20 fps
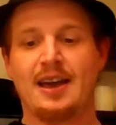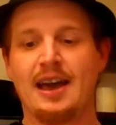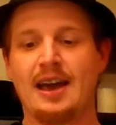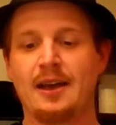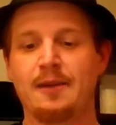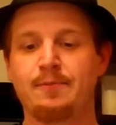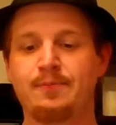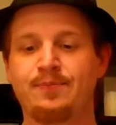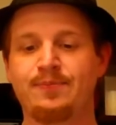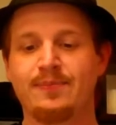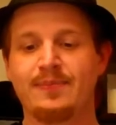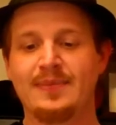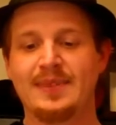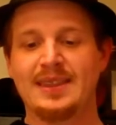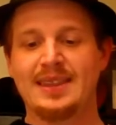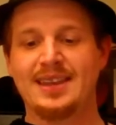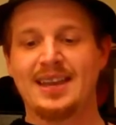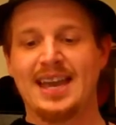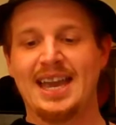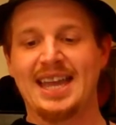Um,
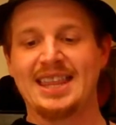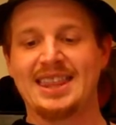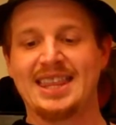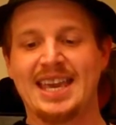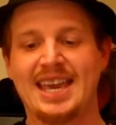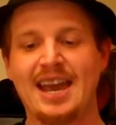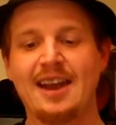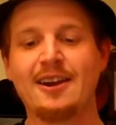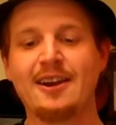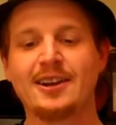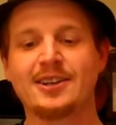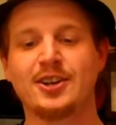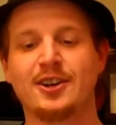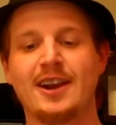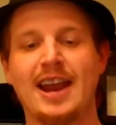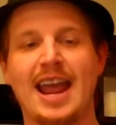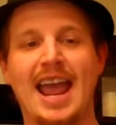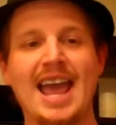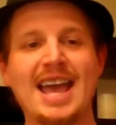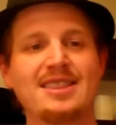and the
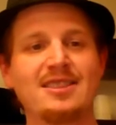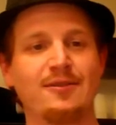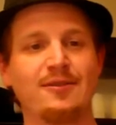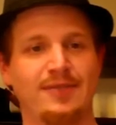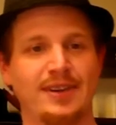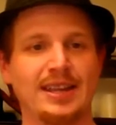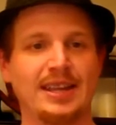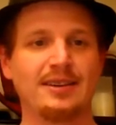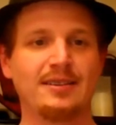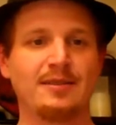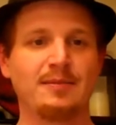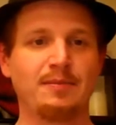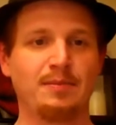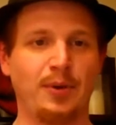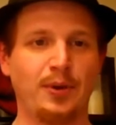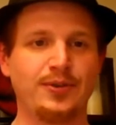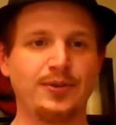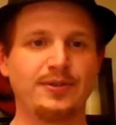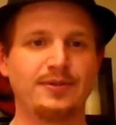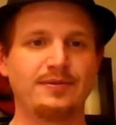character and the villain
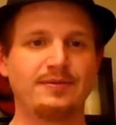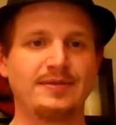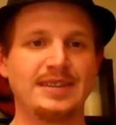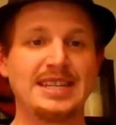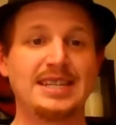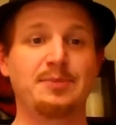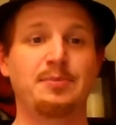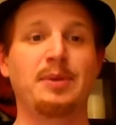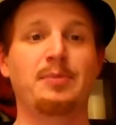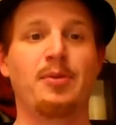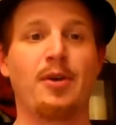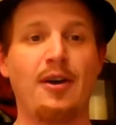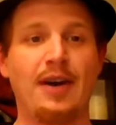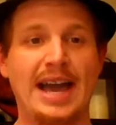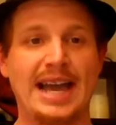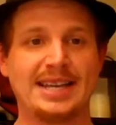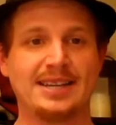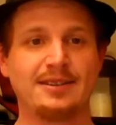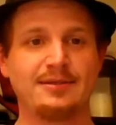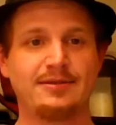both need to be
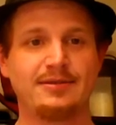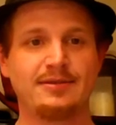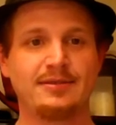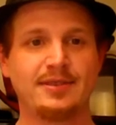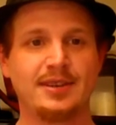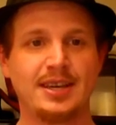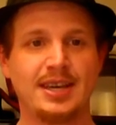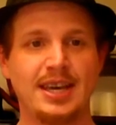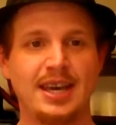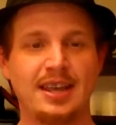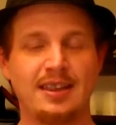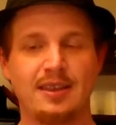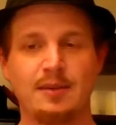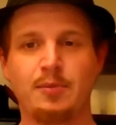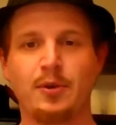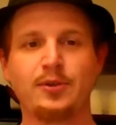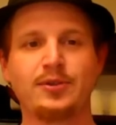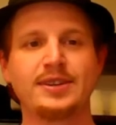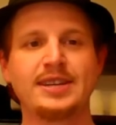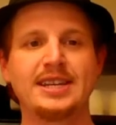proactive. They
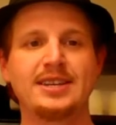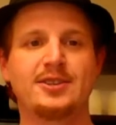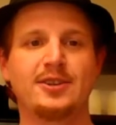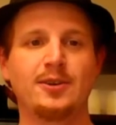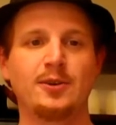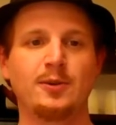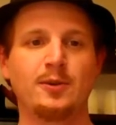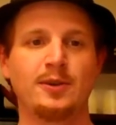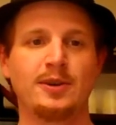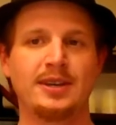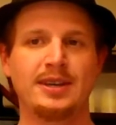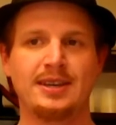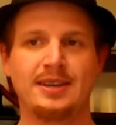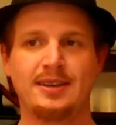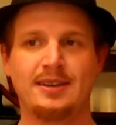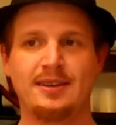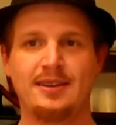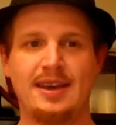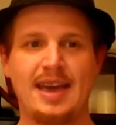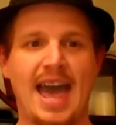both need to
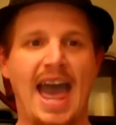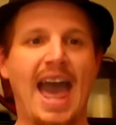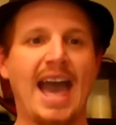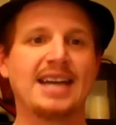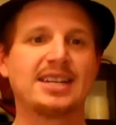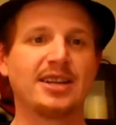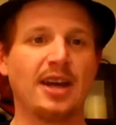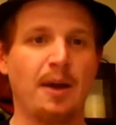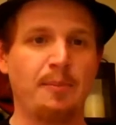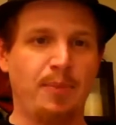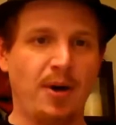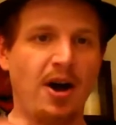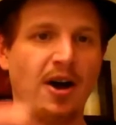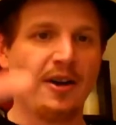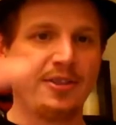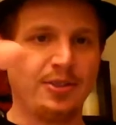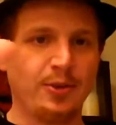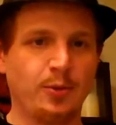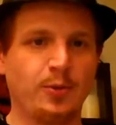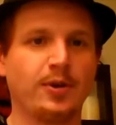act
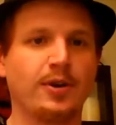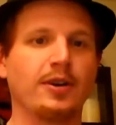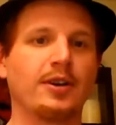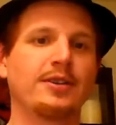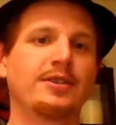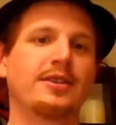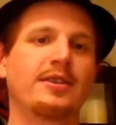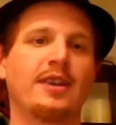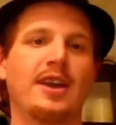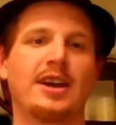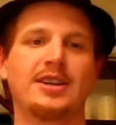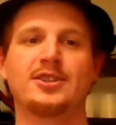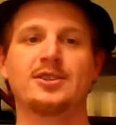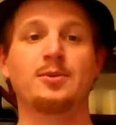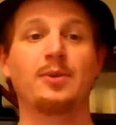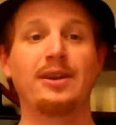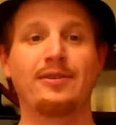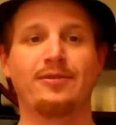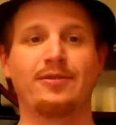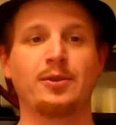upon the world, not
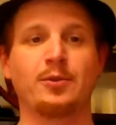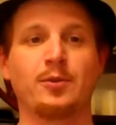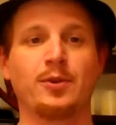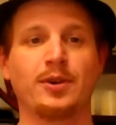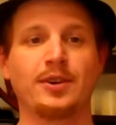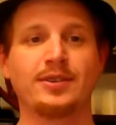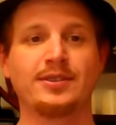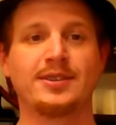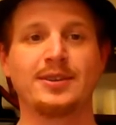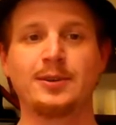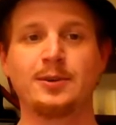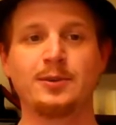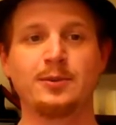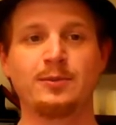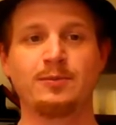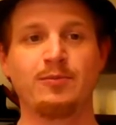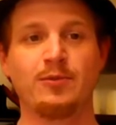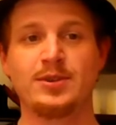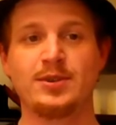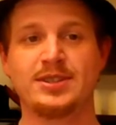just wait for the world to
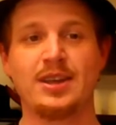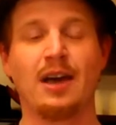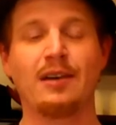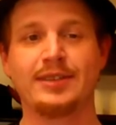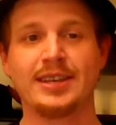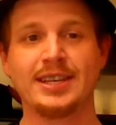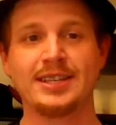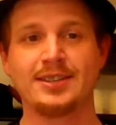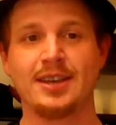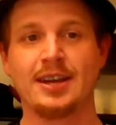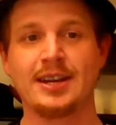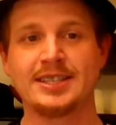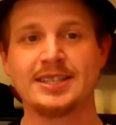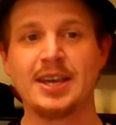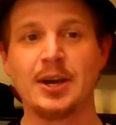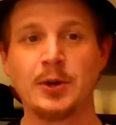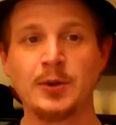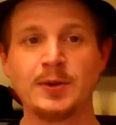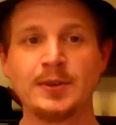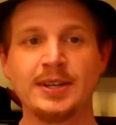resolve things on its
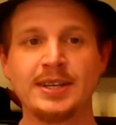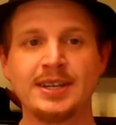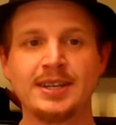own.